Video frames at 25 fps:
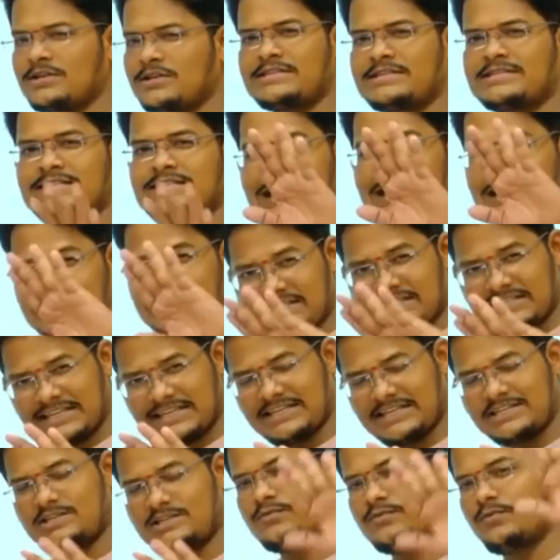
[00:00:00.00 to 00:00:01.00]

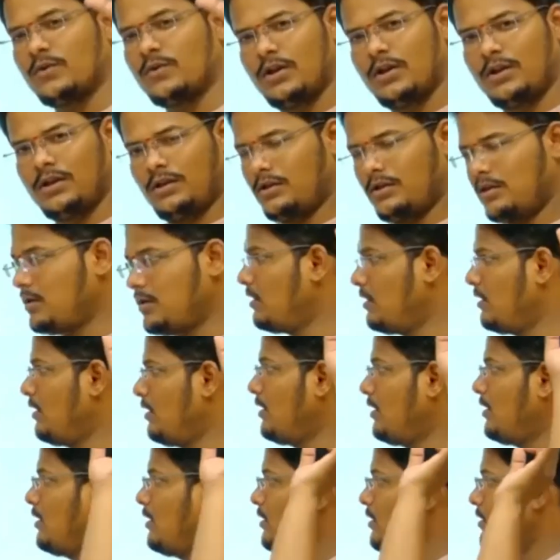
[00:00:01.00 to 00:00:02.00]
successful
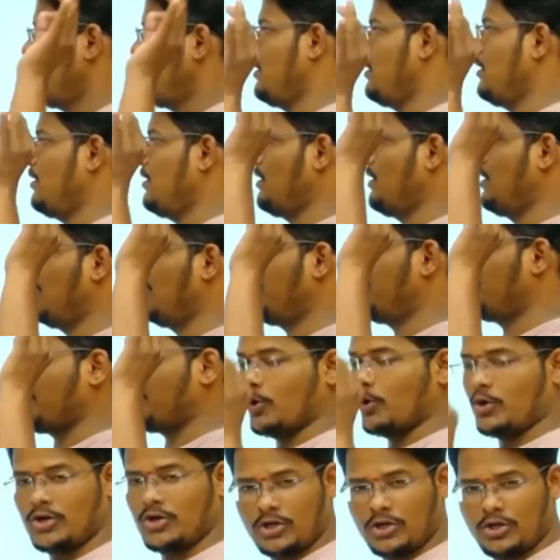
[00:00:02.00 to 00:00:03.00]

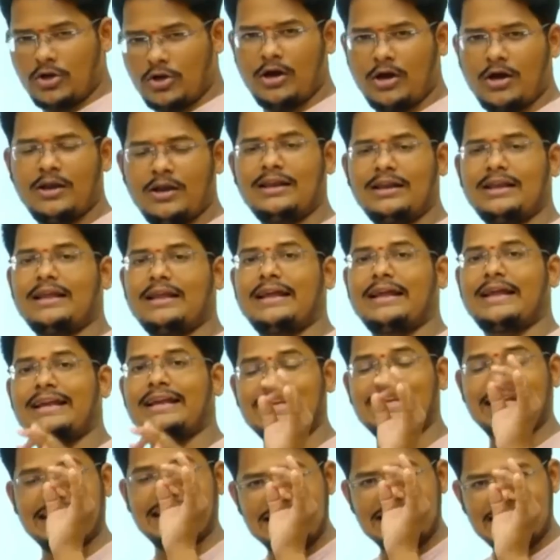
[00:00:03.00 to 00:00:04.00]
protocol at an
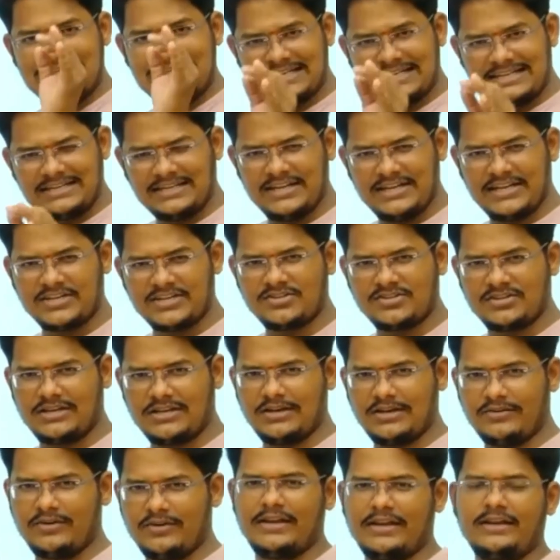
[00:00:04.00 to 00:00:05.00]
international
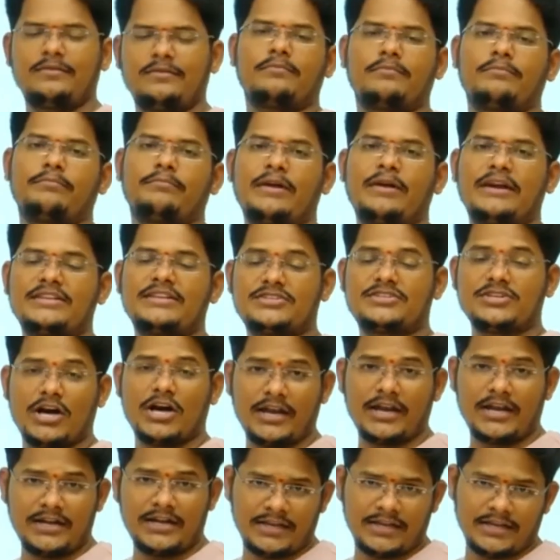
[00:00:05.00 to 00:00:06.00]
level in
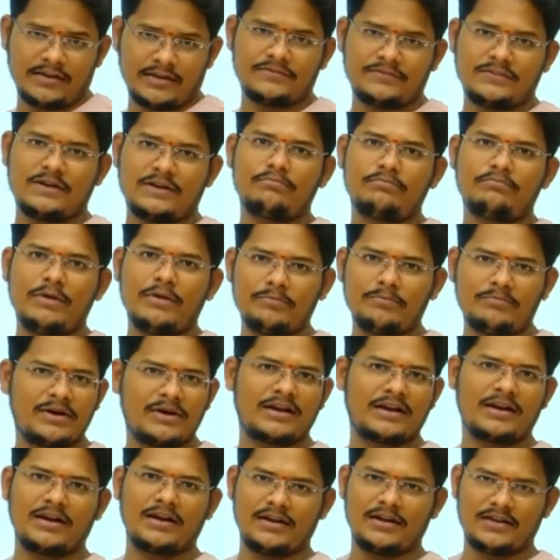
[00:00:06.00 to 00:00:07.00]
majority of the member
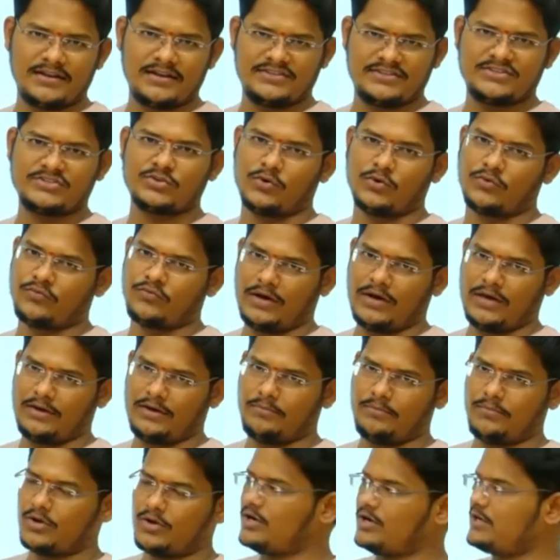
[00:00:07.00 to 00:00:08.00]
countries so far,
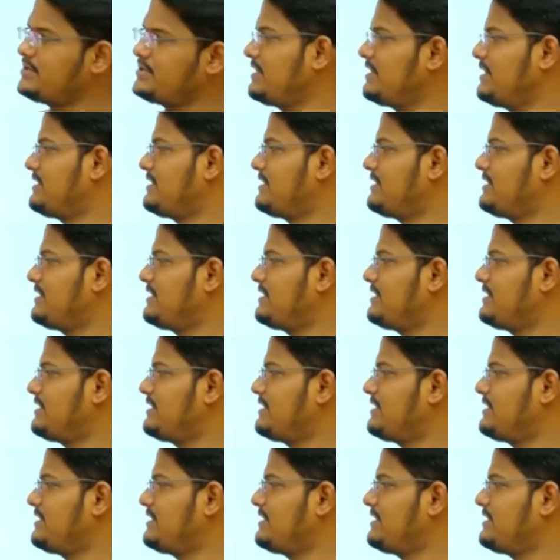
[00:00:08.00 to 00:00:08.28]
because it's